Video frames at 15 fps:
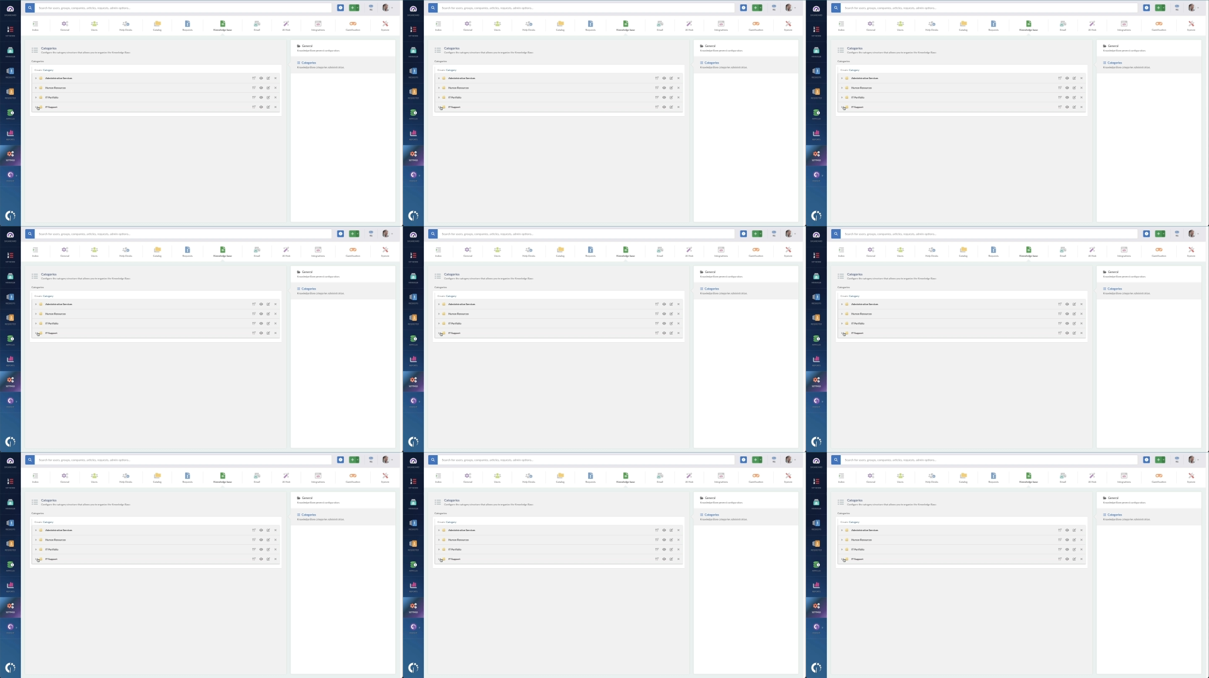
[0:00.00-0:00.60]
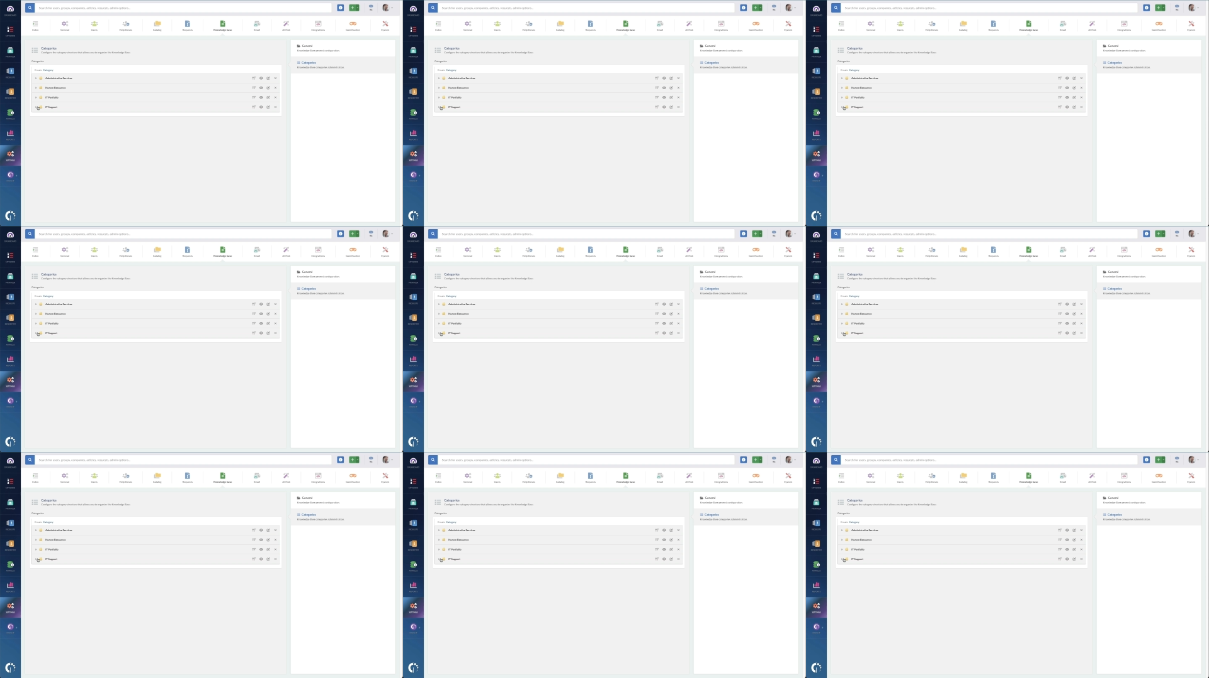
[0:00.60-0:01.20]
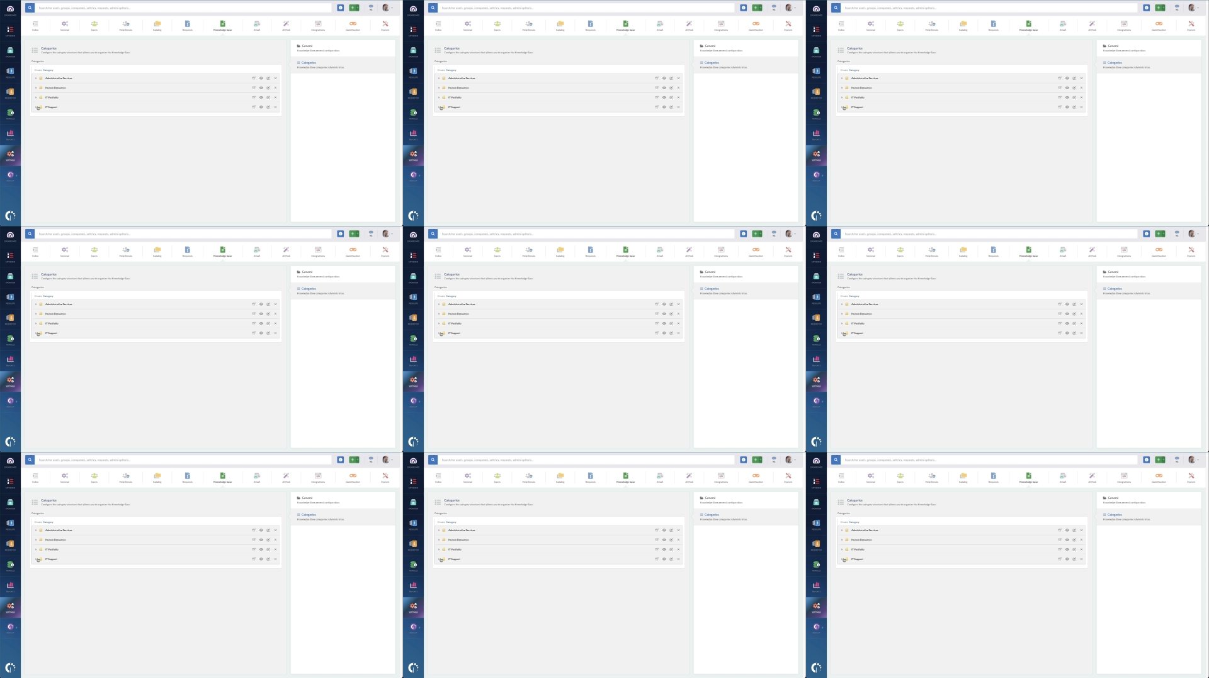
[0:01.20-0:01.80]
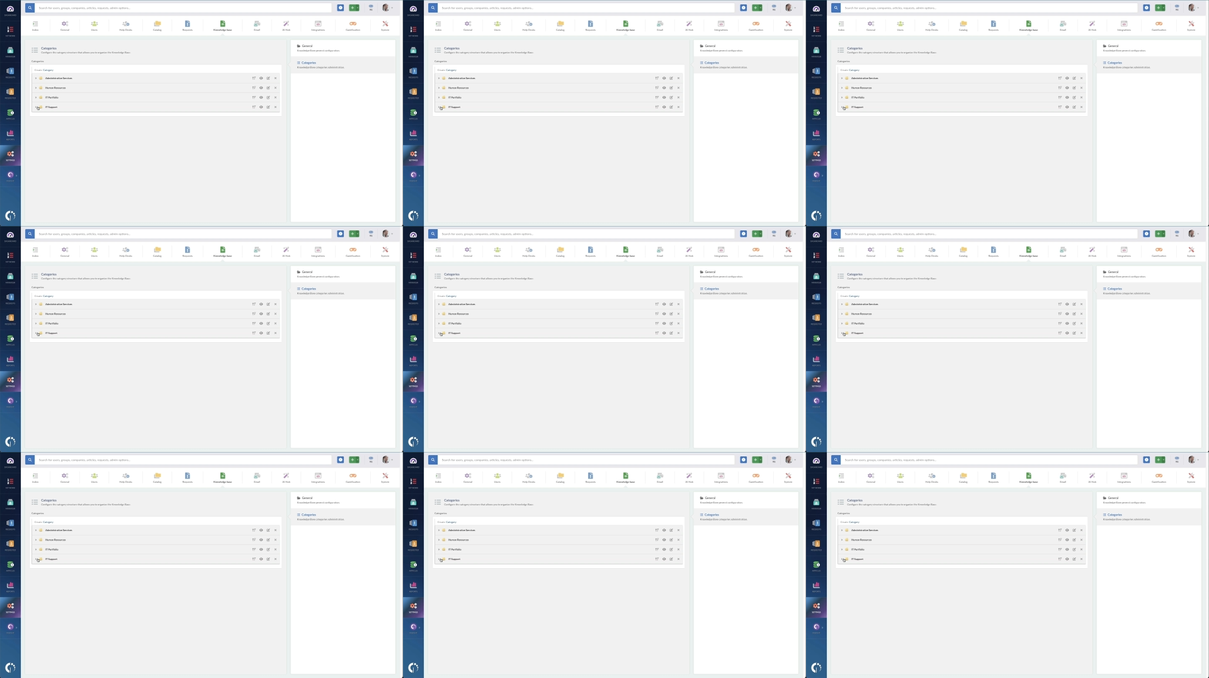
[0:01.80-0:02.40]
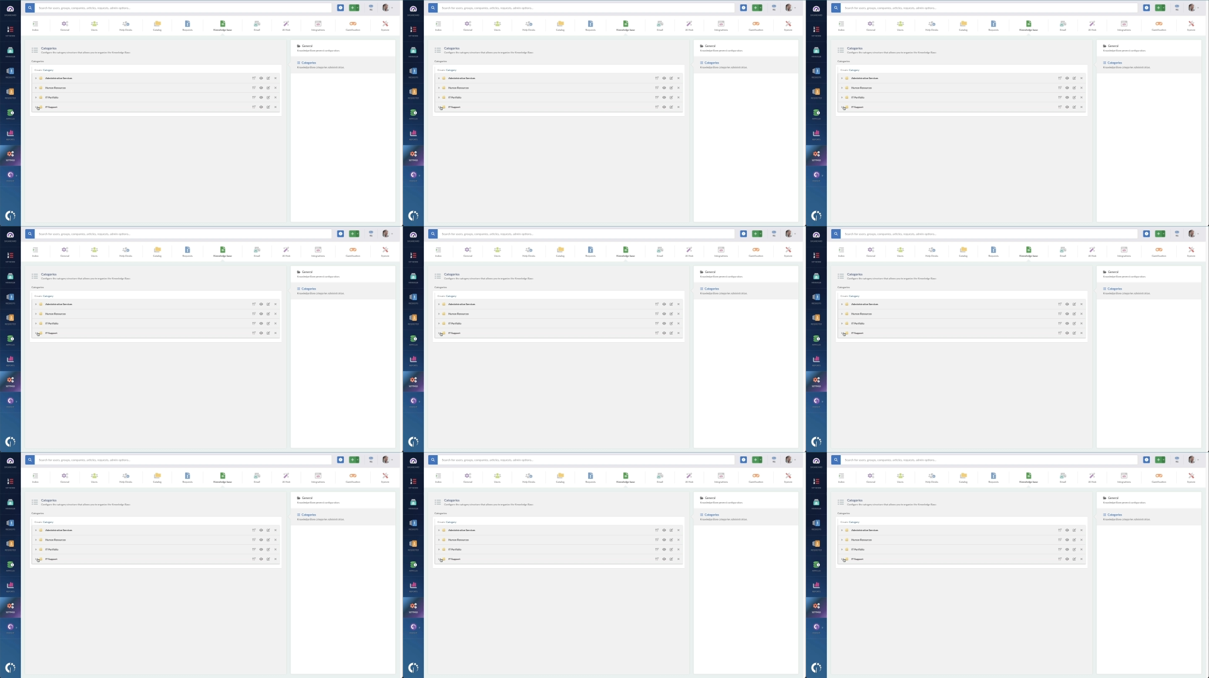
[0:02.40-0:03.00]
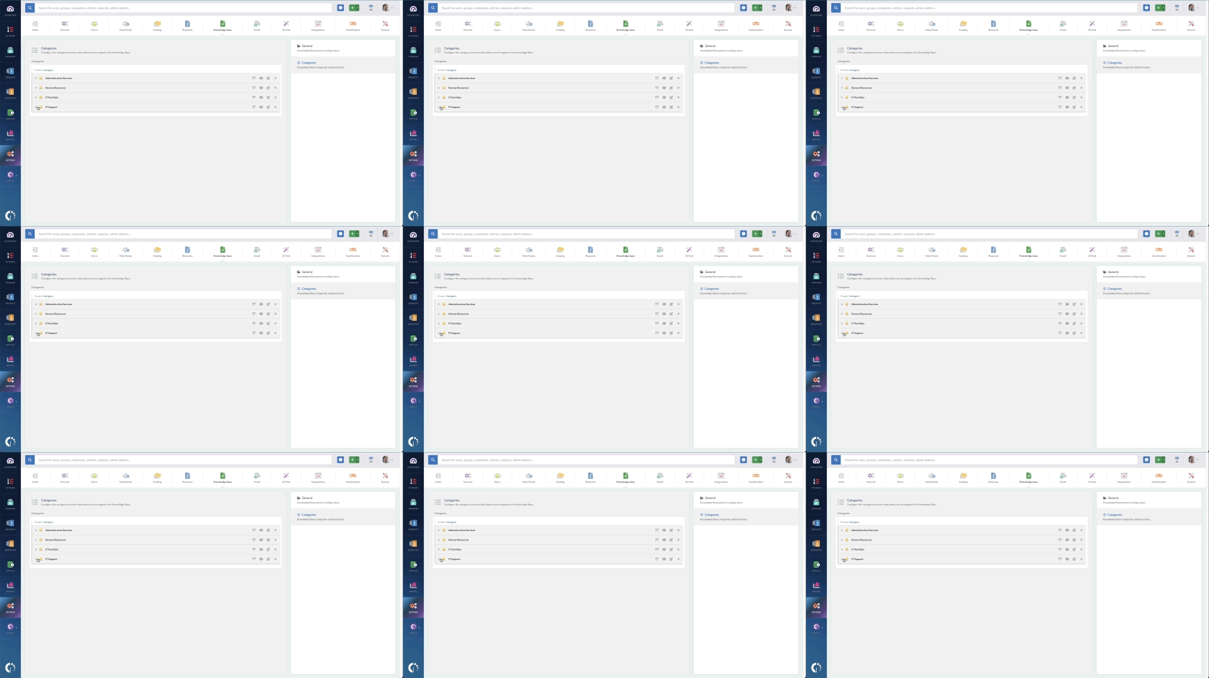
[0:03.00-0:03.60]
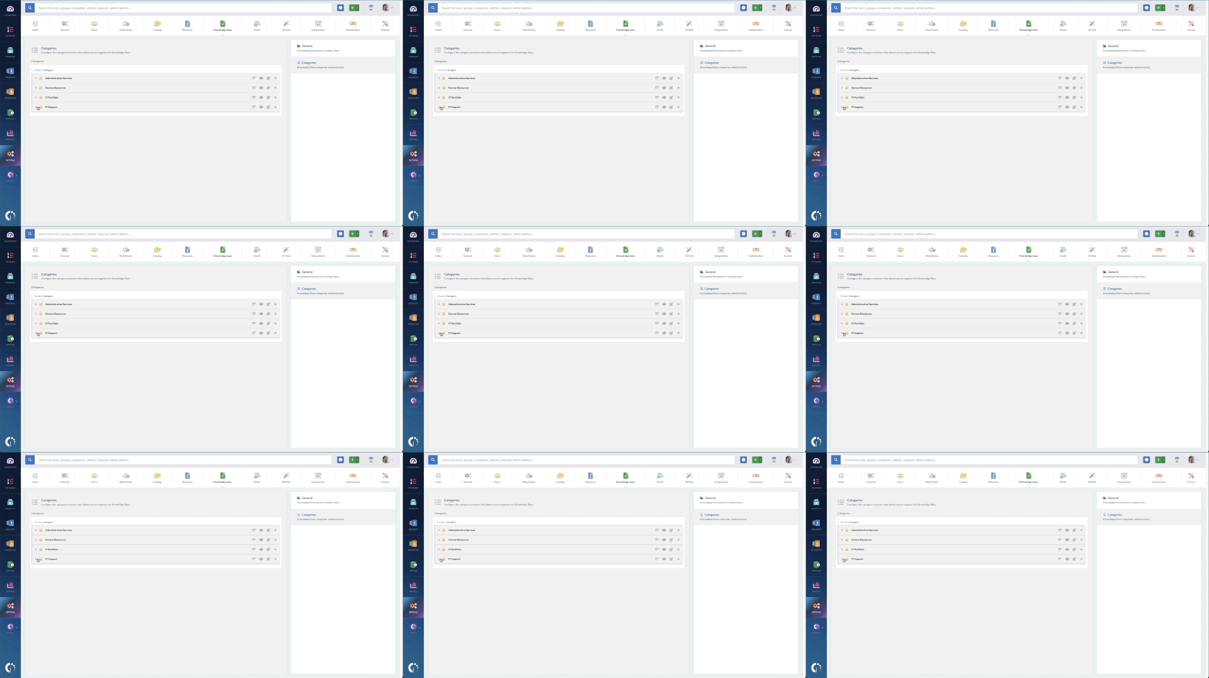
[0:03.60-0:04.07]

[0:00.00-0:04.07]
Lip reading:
(no speaker visible)